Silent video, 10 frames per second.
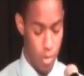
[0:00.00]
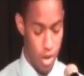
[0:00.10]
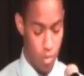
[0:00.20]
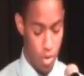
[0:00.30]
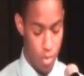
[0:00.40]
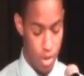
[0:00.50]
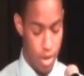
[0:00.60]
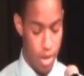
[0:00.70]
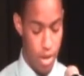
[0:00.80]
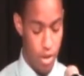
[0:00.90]
men and women
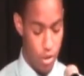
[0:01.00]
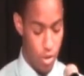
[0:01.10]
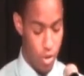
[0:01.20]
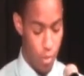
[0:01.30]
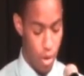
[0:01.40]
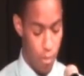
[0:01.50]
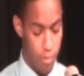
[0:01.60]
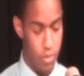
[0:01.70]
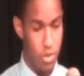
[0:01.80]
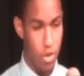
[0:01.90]
endured their
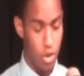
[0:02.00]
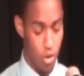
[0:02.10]
problems,